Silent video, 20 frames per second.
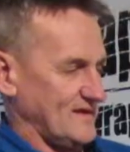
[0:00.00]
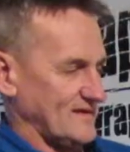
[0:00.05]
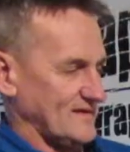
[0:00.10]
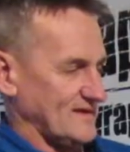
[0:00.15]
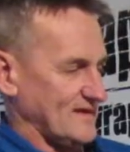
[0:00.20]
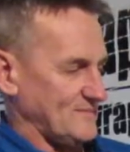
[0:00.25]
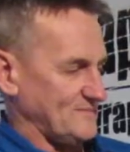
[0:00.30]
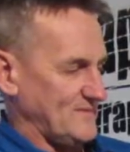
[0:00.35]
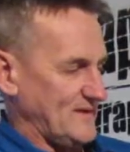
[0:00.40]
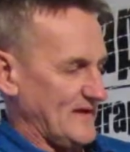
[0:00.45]

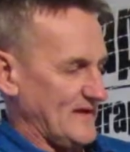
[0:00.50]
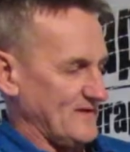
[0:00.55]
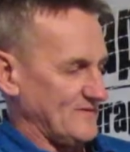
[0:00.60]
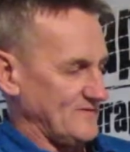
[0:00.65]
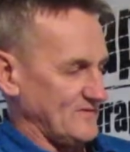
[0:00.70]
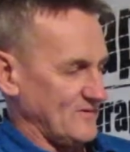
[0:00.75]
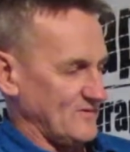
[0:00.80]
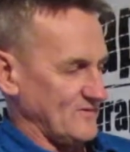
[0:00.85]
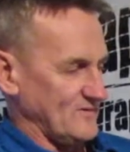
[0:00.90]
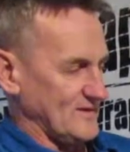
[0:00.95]
come
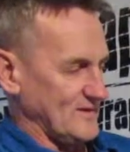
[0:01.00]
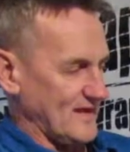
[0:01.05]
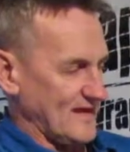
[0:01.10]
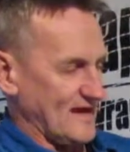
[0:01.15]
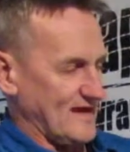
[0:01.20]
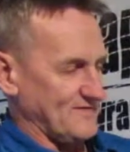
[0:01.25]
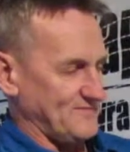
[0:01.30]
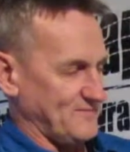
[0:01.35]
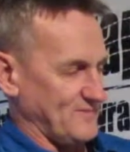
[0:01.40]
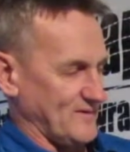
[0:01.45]
down only
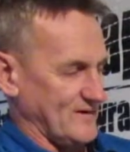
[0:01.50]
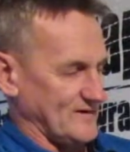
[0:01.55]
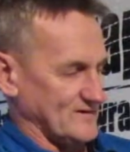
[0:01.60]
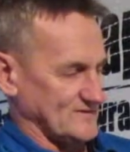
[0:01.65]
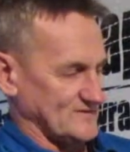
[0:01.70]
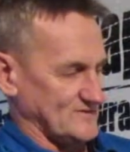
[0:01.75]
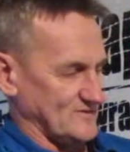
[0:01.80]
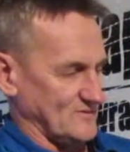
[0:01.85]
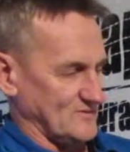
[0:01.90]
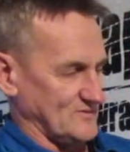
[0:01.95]
halfway or
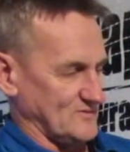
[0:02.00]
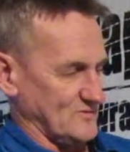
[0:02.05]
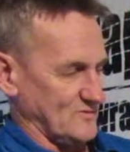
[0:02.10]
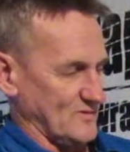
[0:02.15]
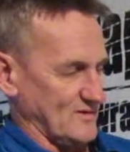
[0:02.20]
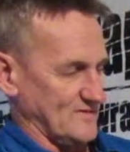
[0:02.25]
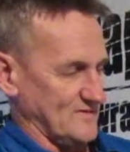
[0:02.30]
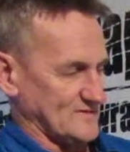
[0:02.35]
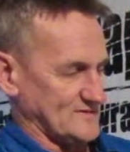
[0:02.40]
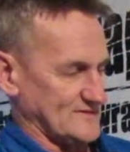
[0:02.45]
so to
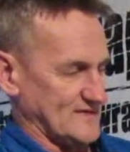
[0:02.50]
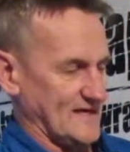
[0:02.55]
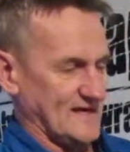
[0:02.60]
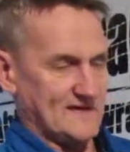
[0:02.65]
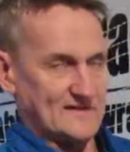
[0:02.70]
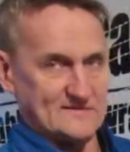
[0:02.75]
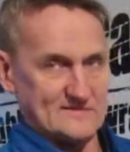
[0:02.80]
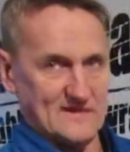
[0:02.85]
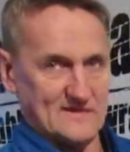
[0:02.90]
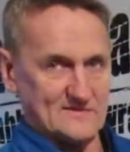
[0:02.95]
where the
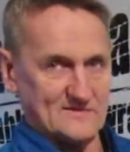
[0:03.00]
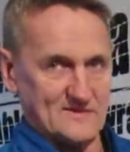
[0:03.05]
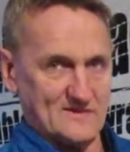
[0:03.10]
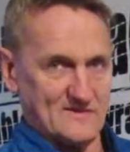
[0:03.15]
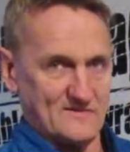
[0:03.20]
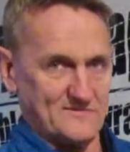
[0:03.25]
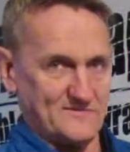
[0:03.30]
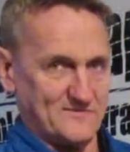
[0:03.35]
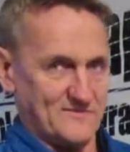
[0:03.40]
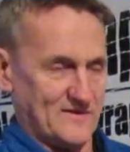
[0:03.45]
siding is actually
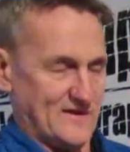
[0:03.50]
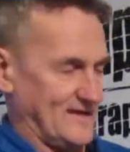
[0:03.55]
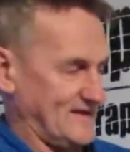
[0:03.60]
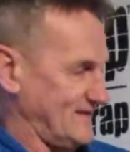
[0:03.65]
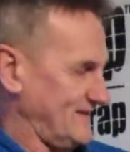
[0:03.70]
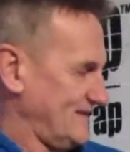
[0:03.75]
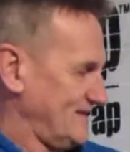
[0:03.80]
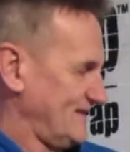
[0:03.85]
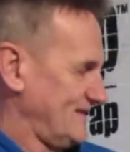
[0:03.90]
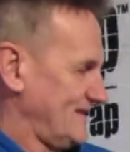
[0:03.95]
going to fit
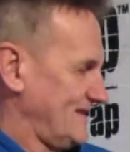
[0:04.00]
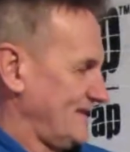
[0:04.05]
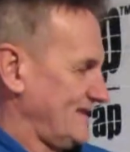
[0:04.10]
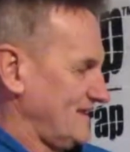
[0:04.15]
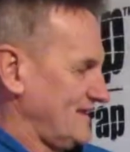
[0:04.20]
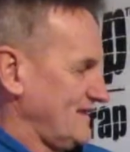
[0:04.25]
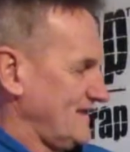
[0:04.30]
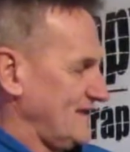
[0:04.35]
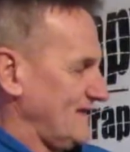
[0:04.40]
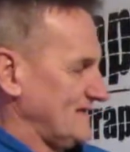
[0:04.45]

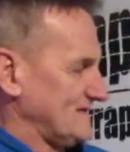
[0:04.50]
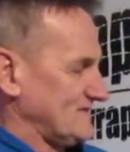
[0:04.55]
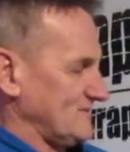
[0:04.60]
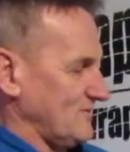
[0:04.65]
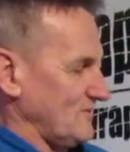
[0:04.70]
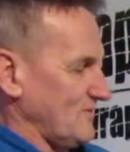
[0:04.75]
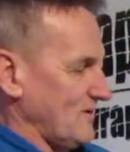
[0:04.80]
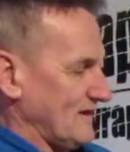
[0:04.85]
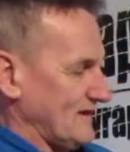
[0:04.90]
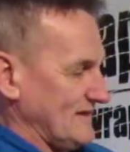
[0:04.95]
is that
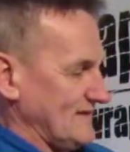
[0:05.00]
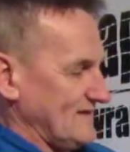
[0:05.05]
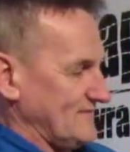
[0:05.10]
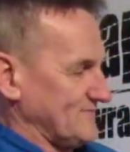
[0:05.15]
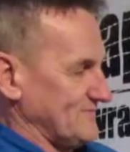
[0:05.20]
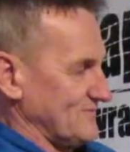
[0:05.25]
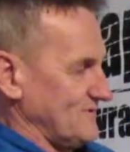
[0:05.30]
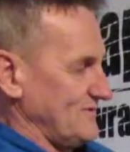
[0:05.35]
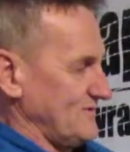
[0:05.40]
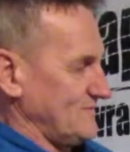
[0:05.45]
we want to
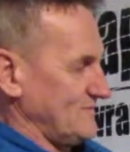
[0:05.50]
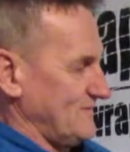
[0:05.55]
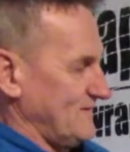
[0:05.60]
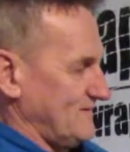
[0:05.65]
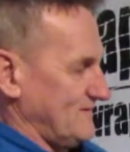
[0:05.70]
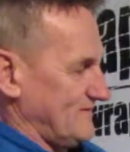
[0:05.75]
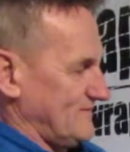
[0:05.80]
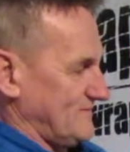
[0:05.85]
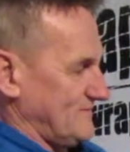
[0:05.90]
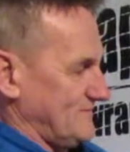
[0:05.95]
leave room,
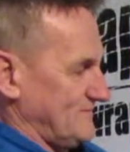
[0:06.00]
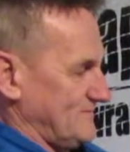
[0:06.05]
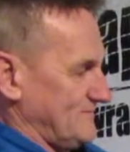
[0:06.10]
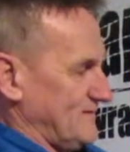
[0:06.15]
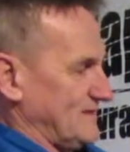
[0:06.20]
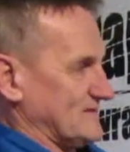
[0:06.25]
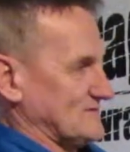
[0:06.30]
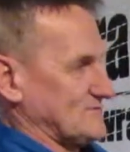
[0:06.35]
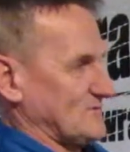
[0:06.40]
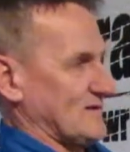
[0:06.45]

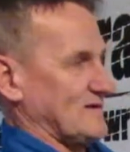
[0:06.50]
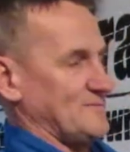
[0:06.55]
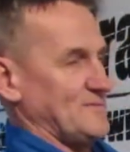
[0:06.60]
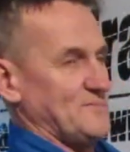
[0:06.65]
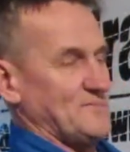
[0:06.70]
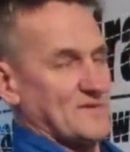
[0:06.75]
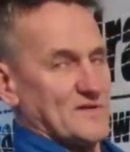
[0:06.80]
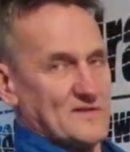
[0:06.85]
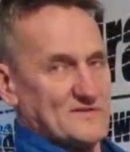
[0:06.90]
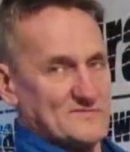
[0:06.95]
because we're going to be
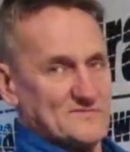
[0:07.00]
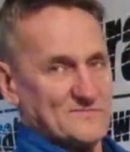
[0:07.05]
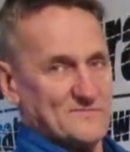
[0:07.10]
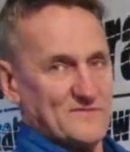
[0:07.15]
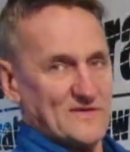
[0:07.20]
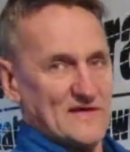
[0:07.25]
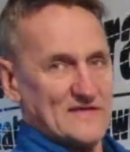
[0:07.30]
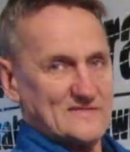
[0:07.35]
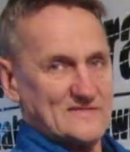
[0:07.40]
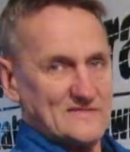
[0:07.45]
putting some
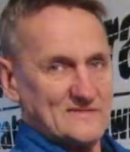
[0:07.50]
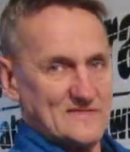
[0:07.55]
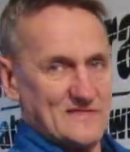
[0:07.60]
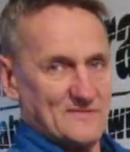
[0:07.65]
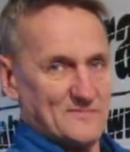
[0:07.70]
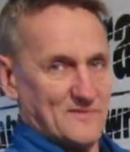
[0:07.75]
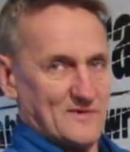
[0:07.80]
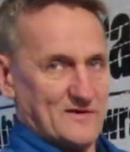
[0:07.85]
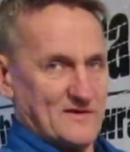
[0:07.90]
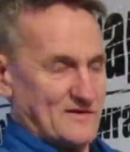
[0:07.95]
flashing
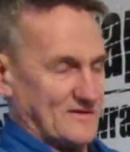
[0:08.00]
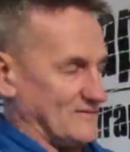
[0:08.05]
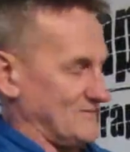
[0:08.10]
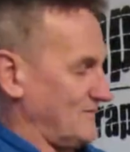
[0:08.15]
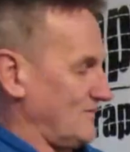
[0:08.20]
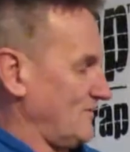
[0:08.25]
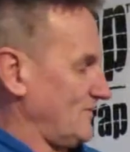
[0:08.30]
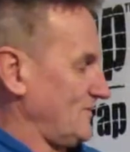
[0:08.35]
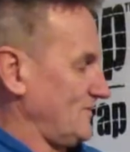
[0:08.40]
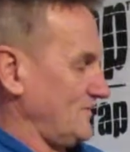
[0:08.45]
tape on here in a
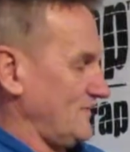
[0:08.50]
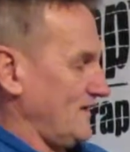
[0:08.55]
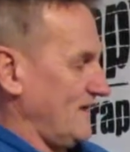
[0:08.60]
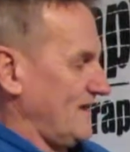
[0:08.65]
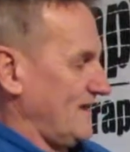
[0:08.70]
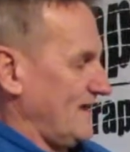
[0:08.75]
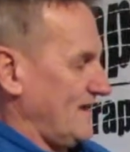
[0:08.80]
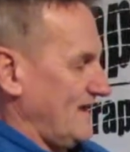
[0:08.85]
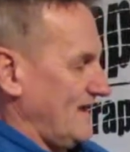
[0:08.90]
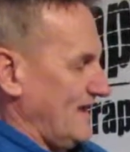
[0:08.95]
moment,
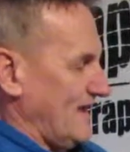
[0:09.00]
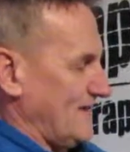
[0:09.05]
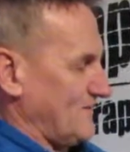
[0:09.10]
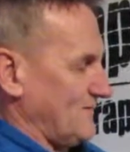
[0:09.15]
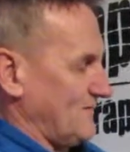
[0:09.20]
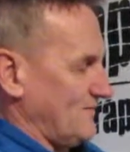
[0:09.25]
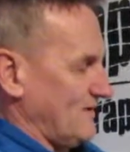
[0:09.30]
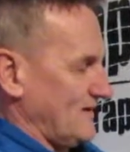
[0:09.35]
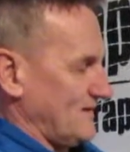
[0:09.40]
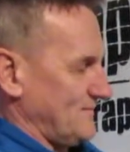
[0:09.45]
and
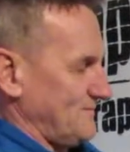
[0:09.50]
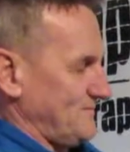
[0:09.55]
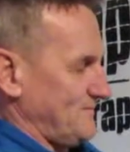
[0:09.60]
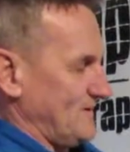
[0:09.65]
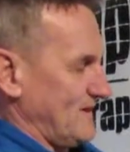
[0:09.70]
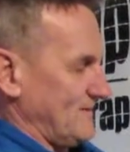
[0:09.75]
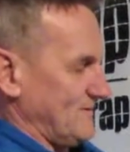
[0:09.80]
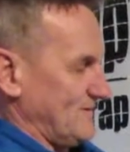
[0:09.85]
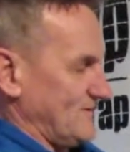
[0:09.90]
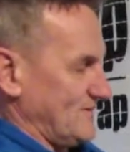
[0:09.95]
we want to
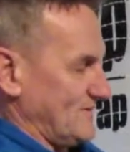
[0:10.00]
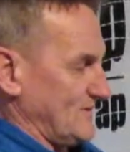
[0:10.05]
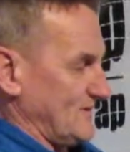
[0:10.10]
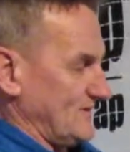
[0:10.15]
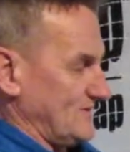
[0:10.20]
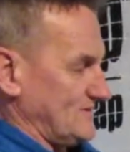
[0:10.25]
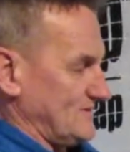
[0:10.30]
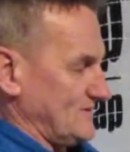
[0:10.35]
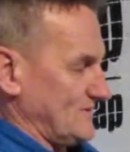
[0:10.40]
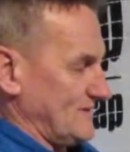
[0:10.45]
be able
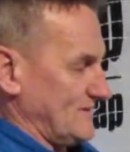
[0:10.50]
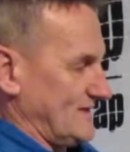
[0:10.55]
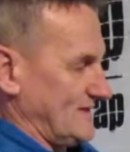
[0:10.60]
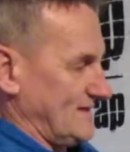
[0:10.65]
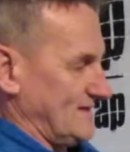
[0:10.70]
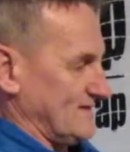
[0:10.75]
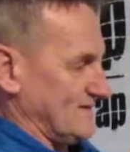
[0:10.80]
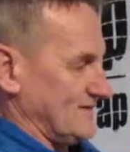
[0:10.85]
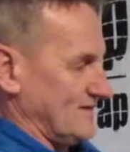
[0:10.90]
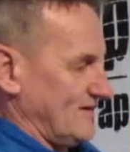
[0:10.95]
to
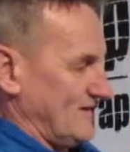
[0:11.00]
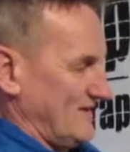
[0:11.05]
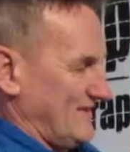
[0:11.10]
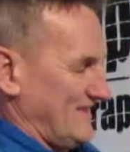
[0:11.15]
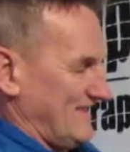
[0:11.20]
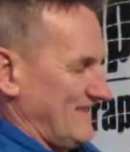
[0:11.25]
adhere